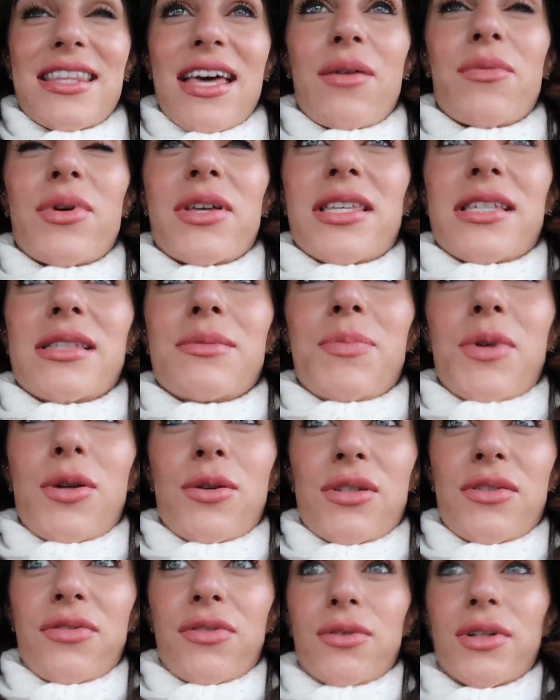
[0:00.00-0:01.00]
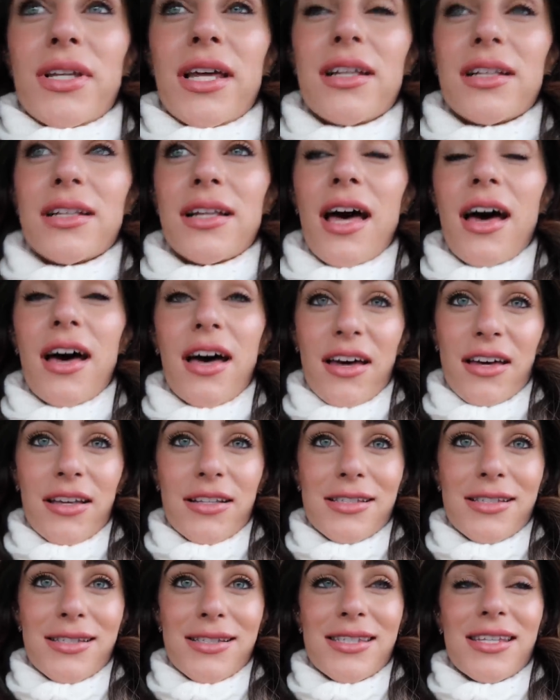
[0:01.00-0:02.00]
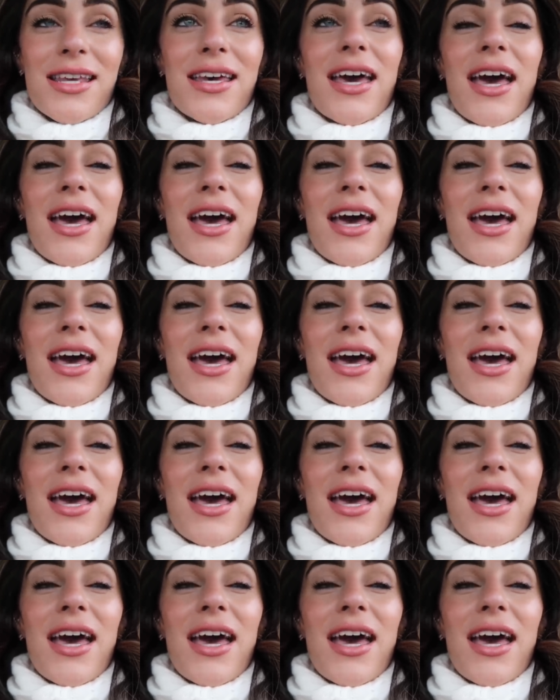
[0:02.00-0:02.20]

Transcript: there were these beautiful little urns,